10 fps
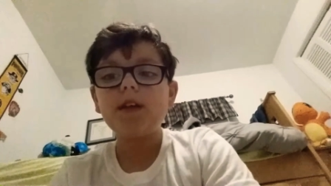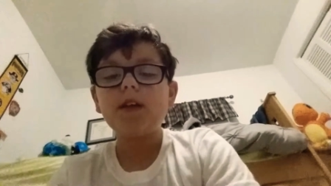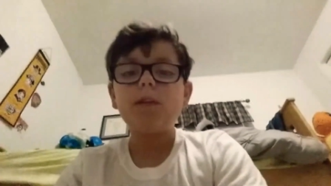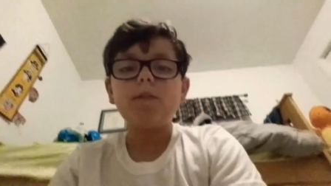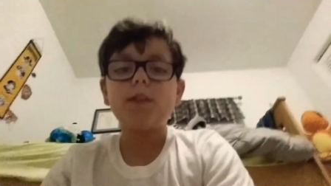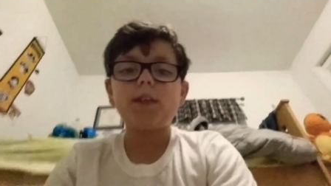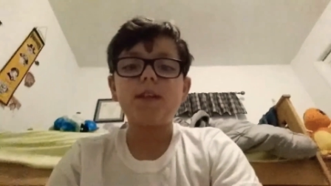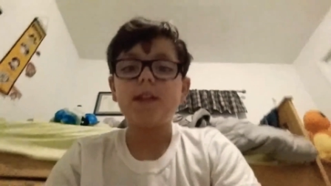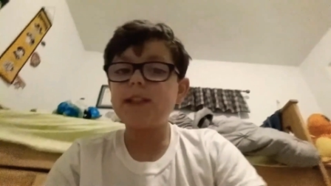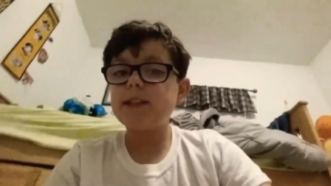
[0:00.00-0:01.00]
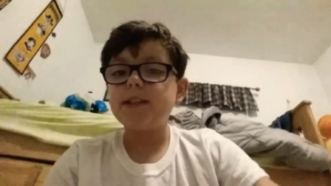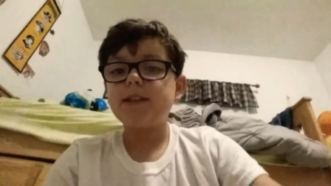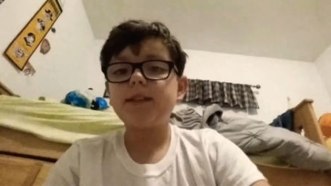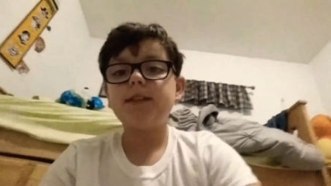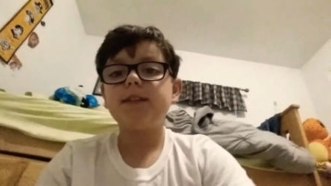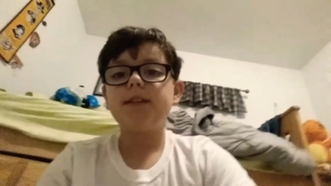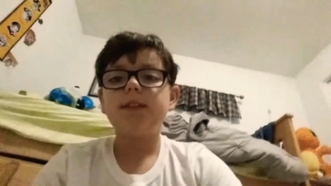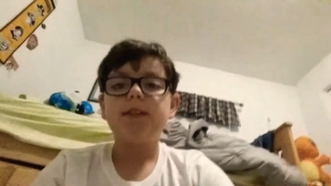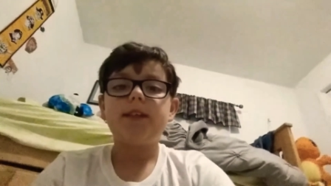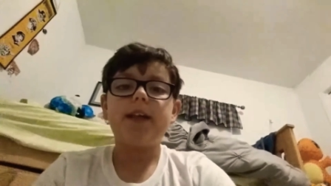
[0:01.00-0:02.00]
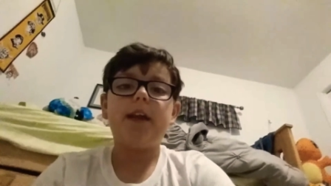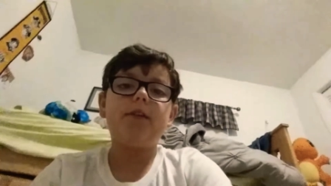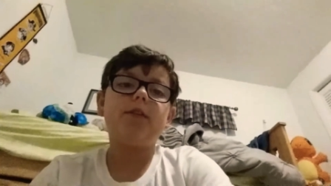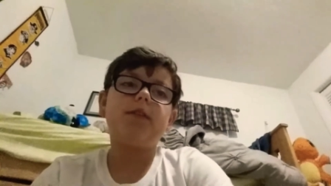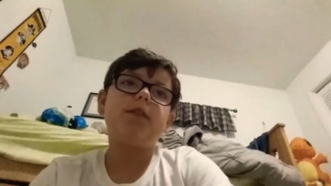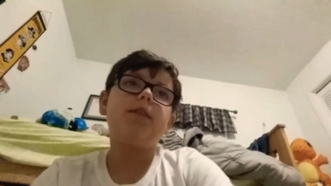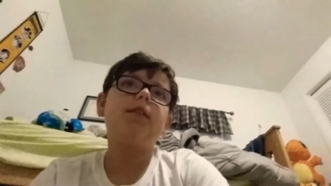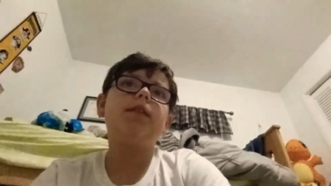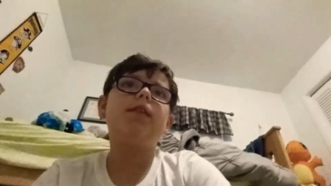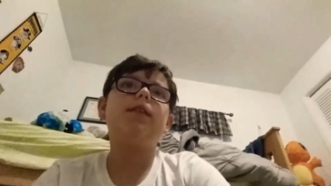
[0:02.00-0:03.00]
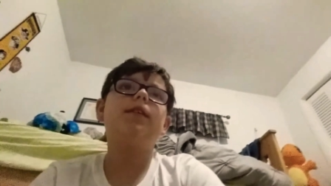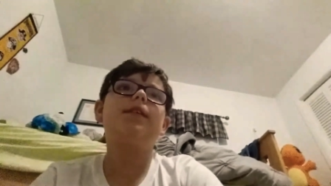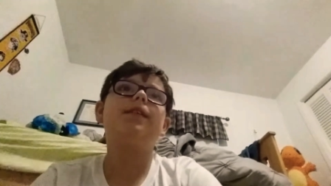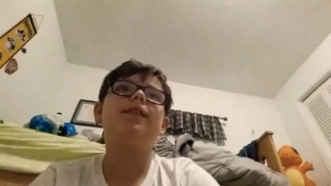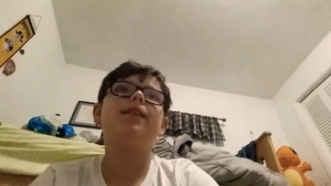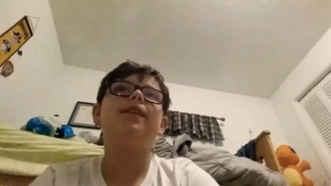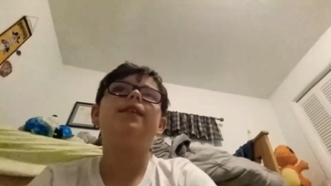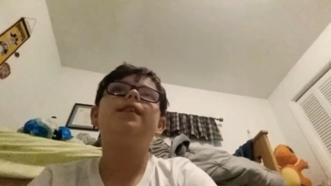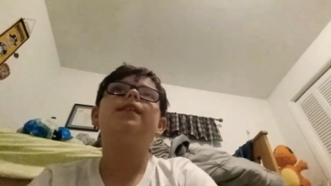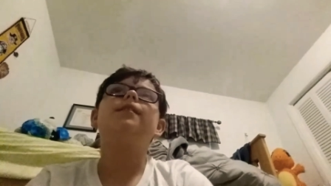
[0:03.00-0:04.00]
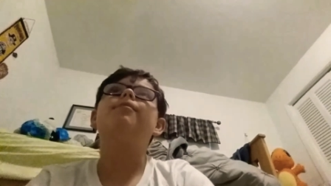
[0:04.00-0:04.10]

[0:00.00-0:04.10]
which I like. And as this is see, not